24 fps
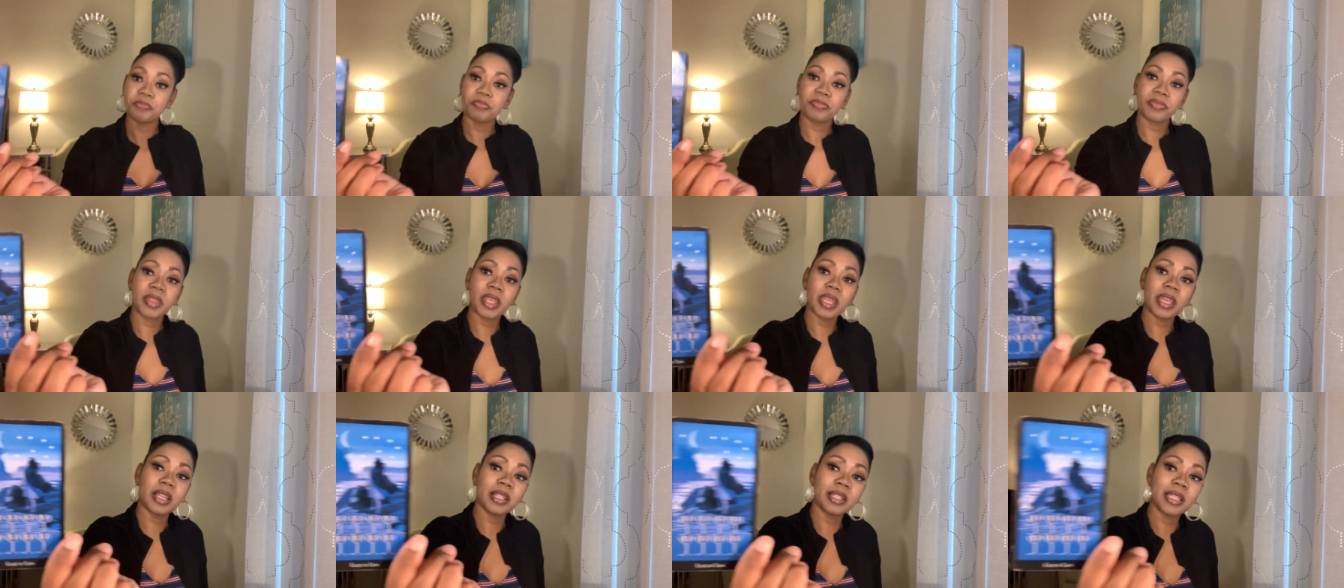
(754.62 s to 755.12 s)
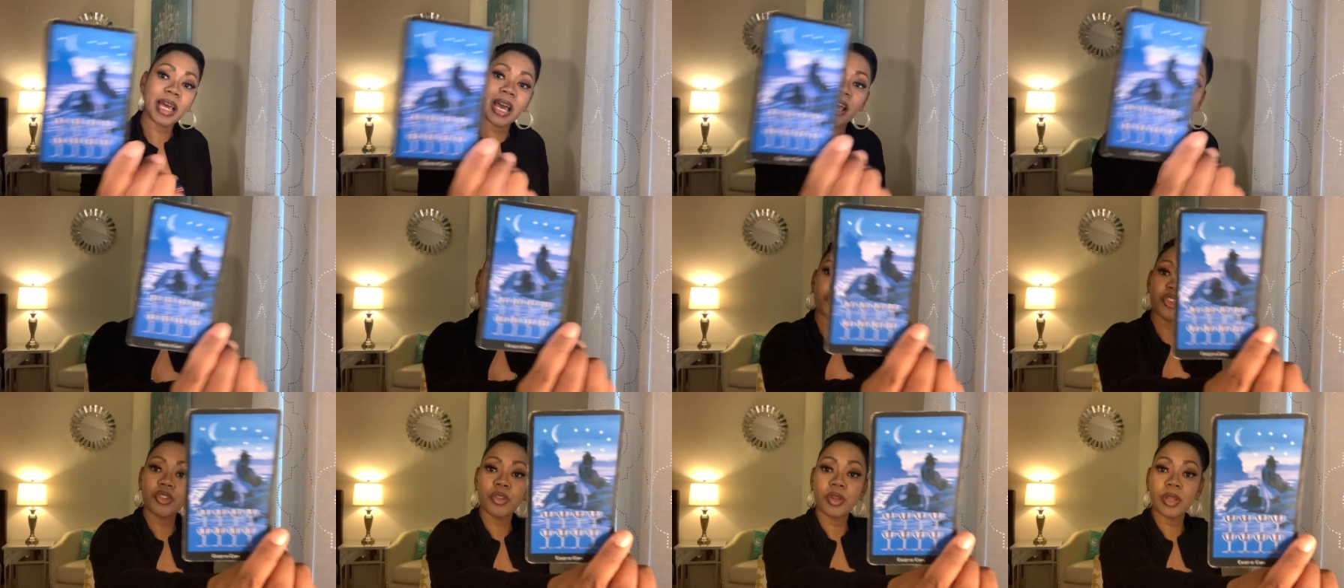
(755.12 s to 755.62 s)
that
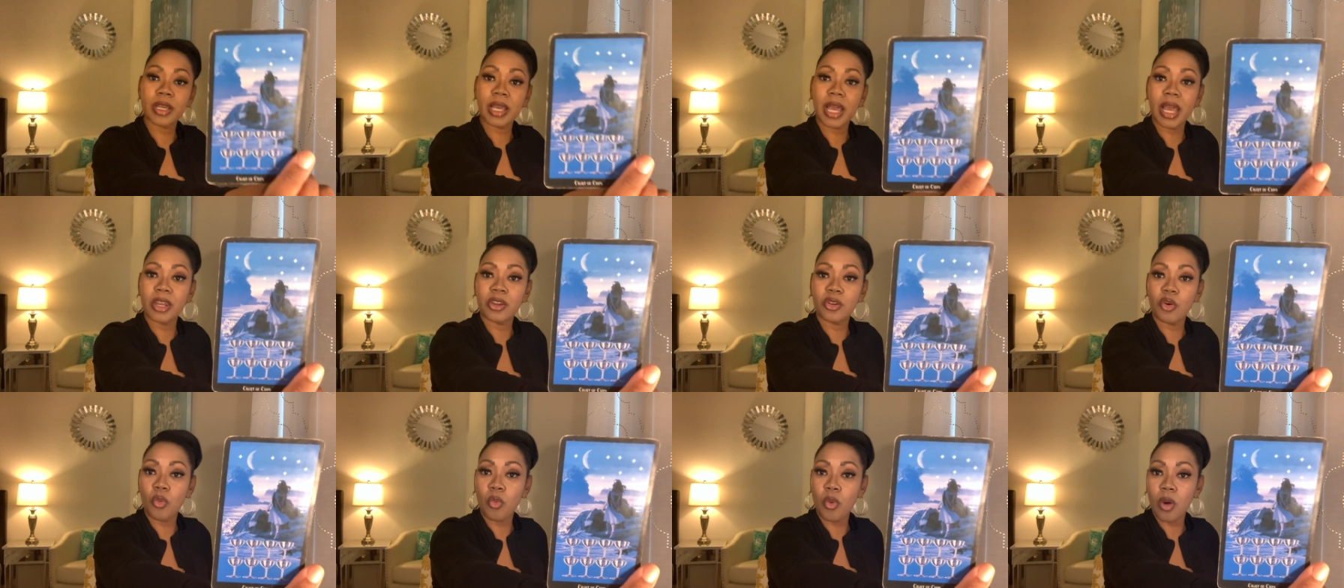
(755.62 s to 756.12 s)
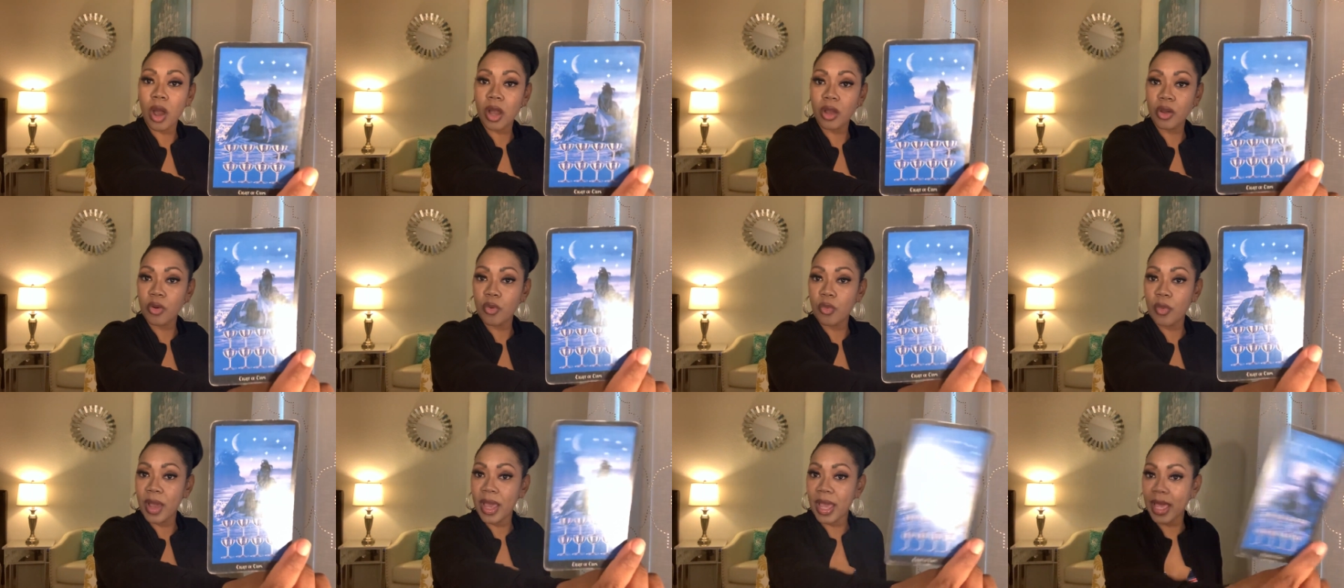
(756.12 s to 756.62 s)
allows you to kind of walk
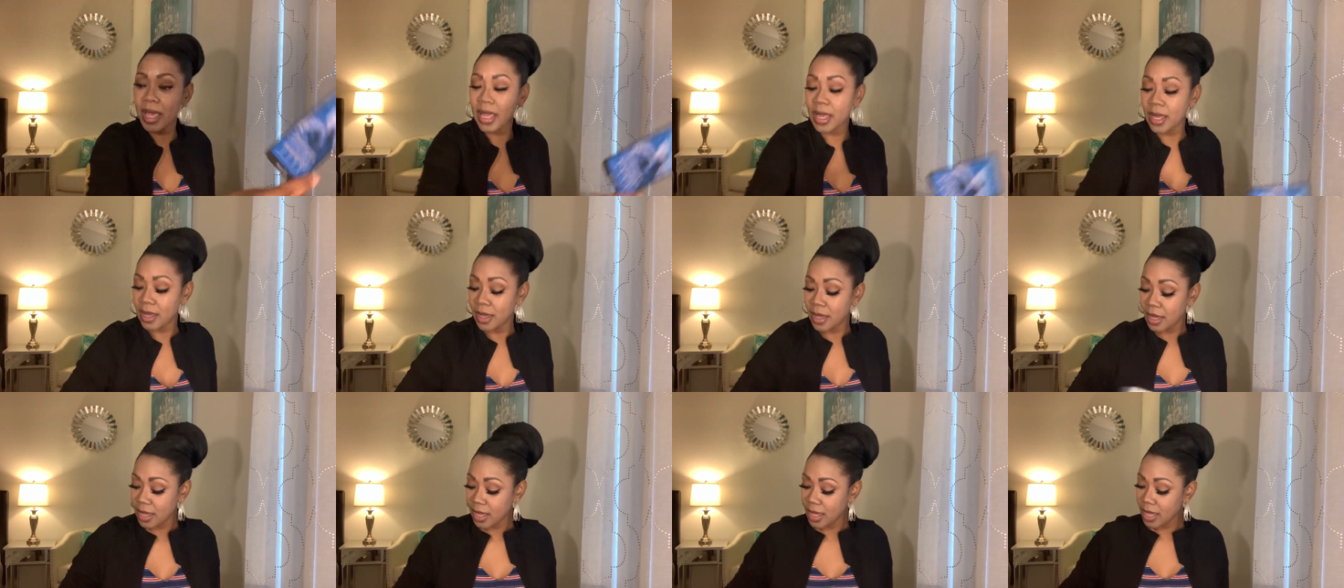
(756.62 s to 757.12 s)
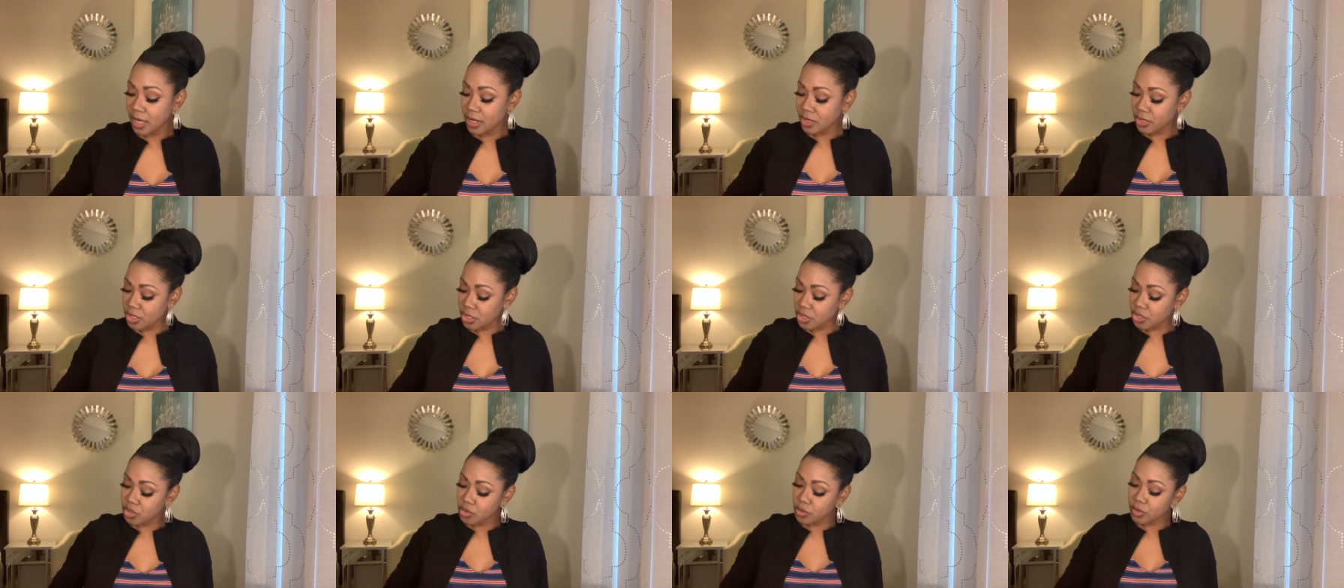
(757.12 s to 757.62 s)
away and to
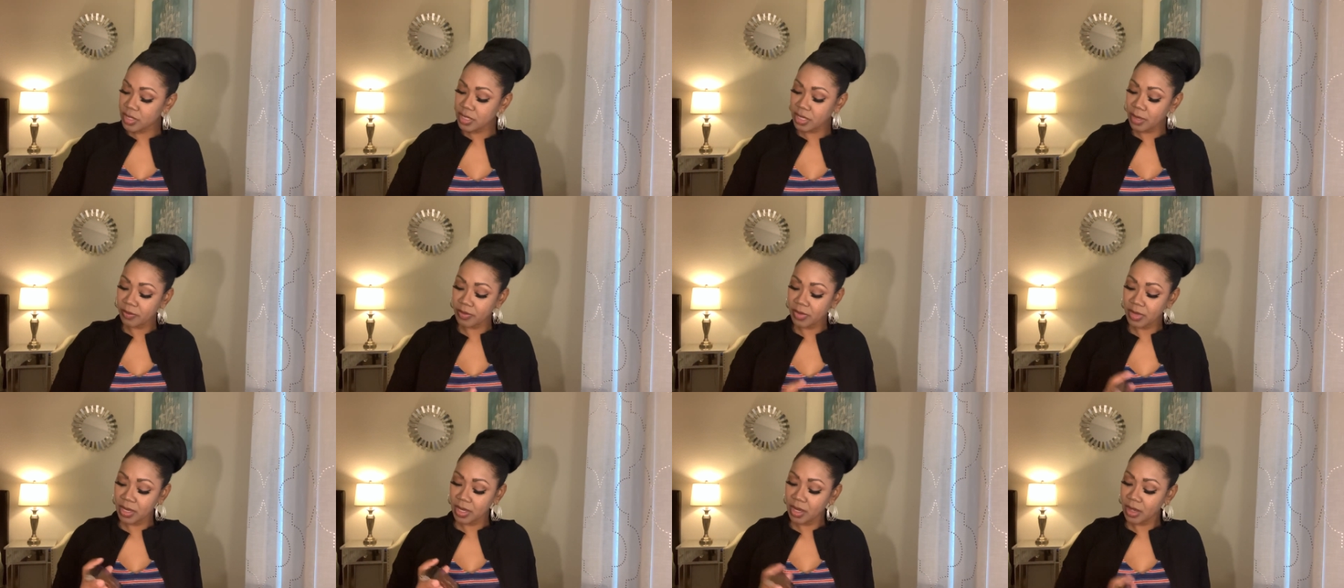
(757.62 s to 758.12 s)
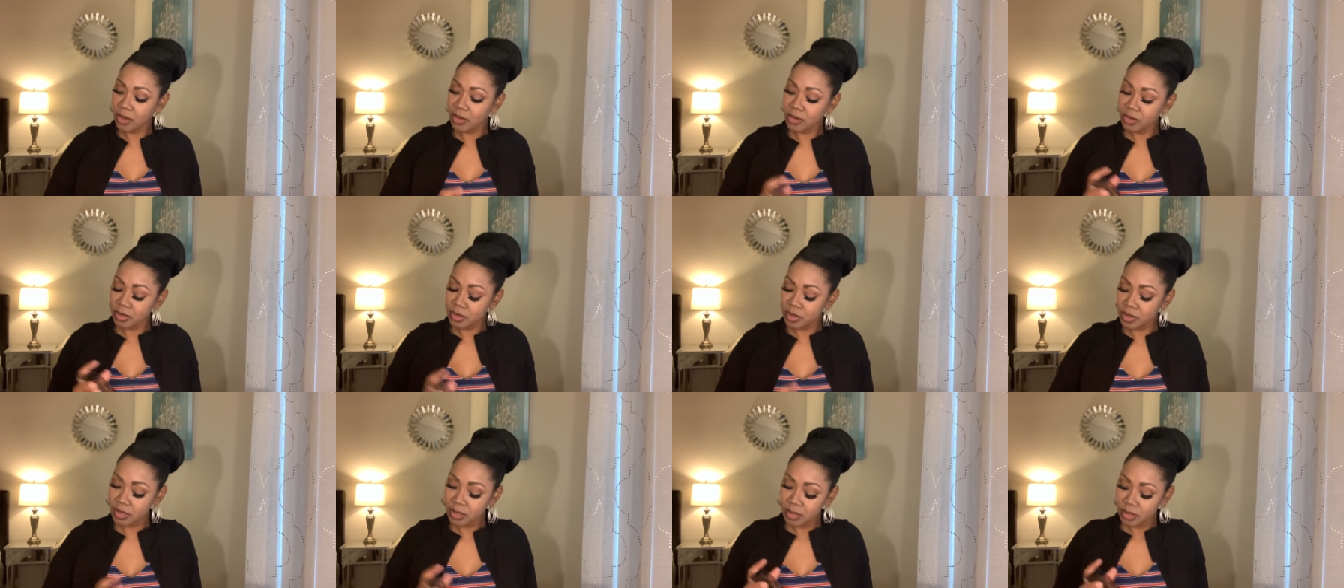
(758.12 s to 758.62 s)
do something
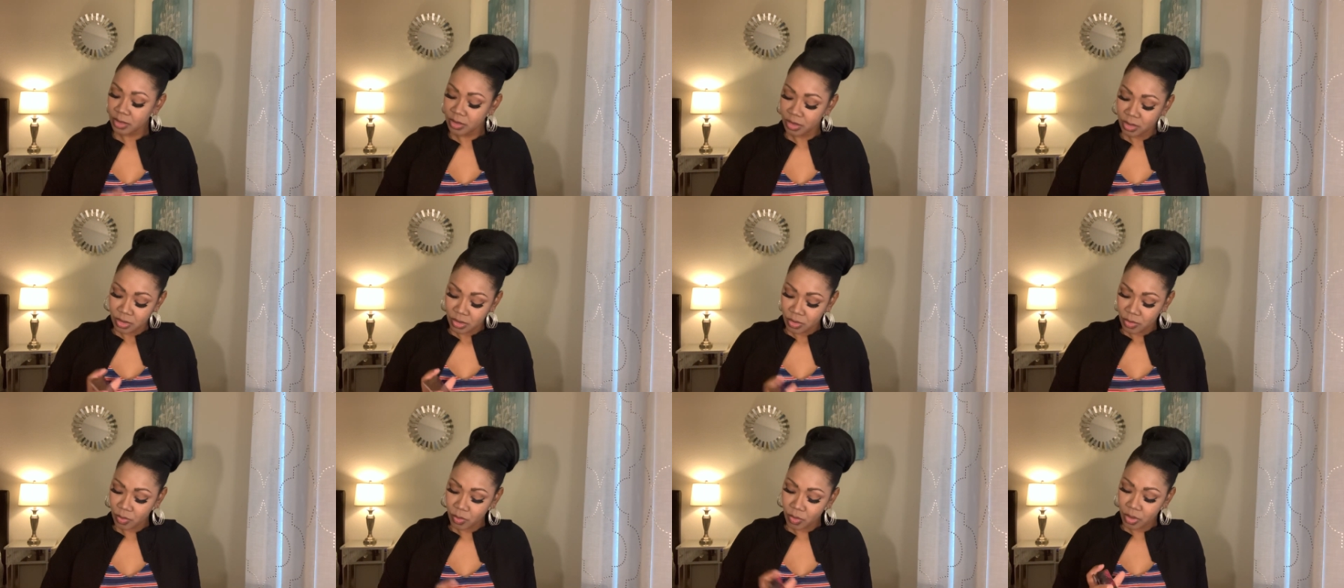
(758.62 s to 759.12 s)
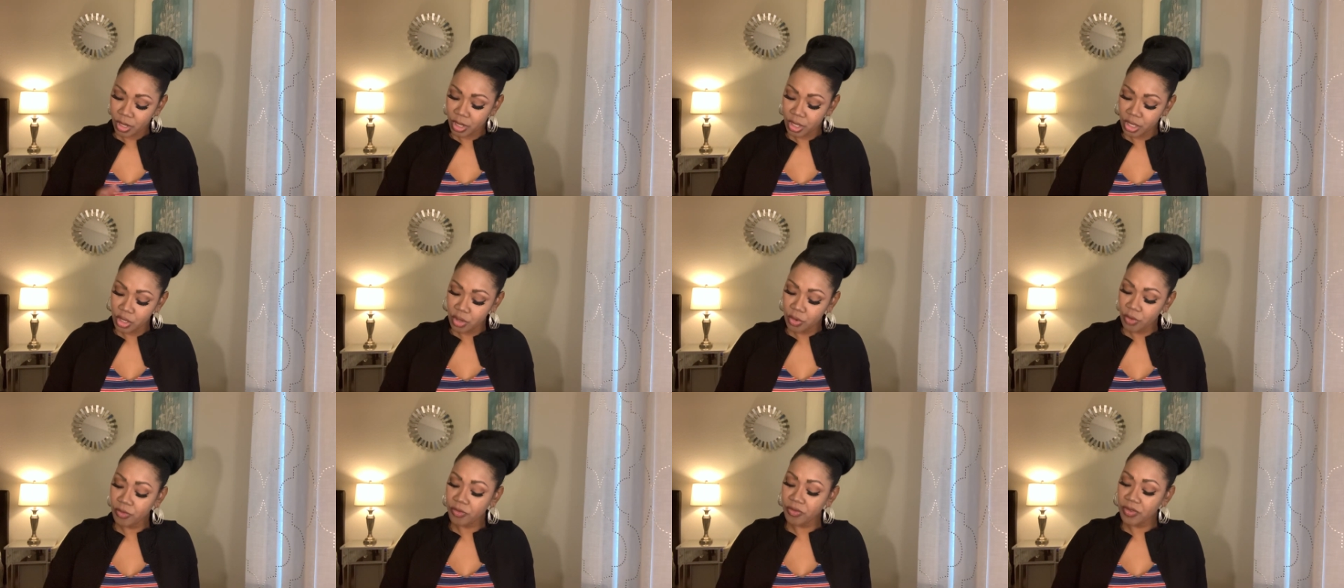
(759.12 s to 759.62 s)
else, where
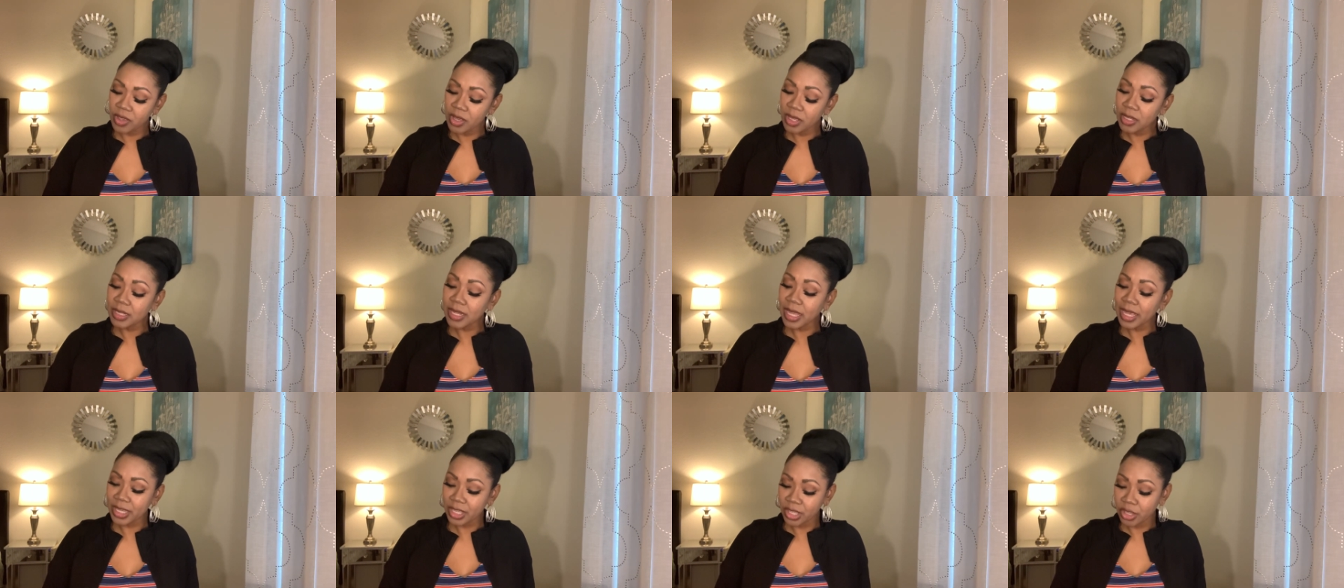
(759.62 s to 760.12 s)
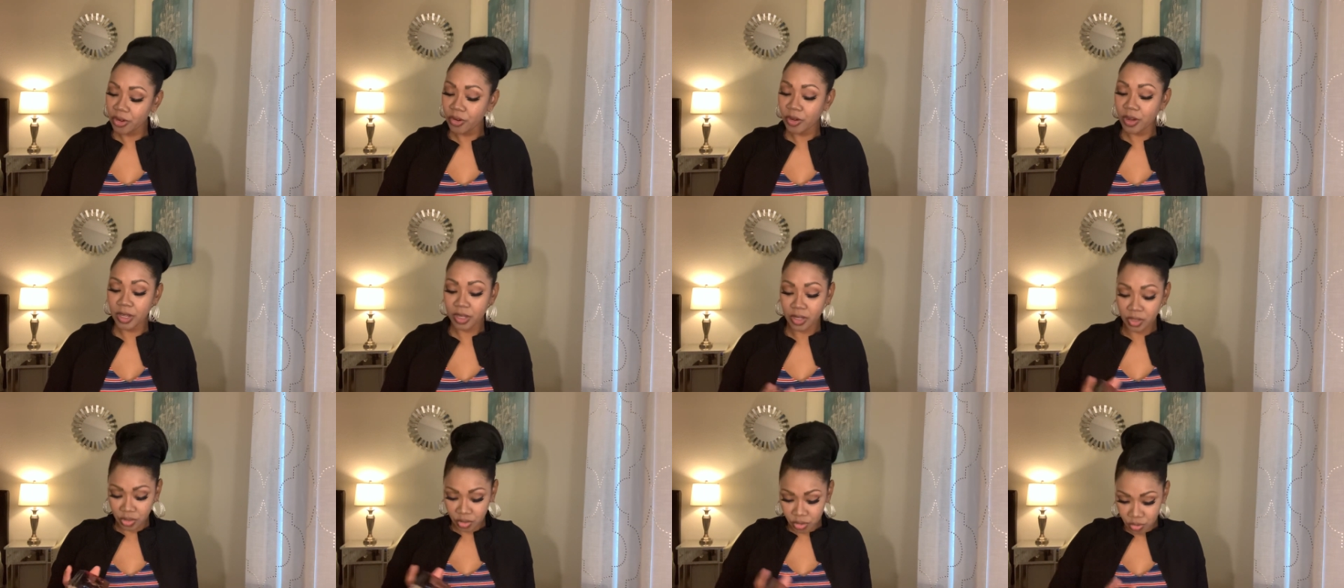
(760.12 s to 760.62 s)
you feel like you're
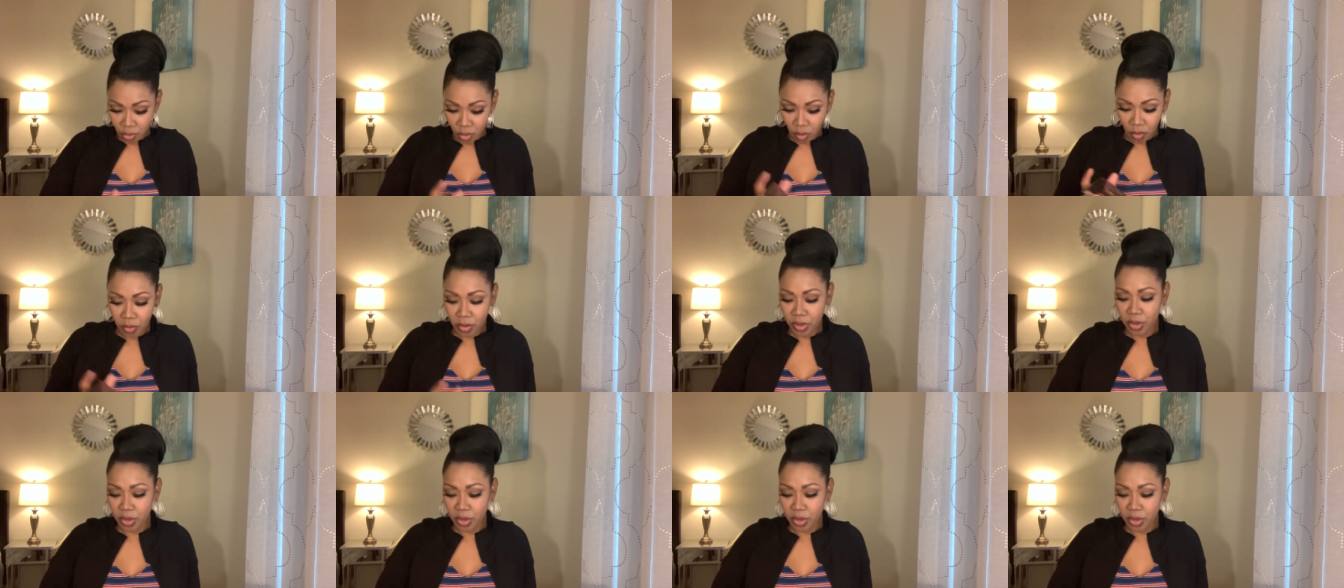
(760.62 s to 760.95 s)
in control.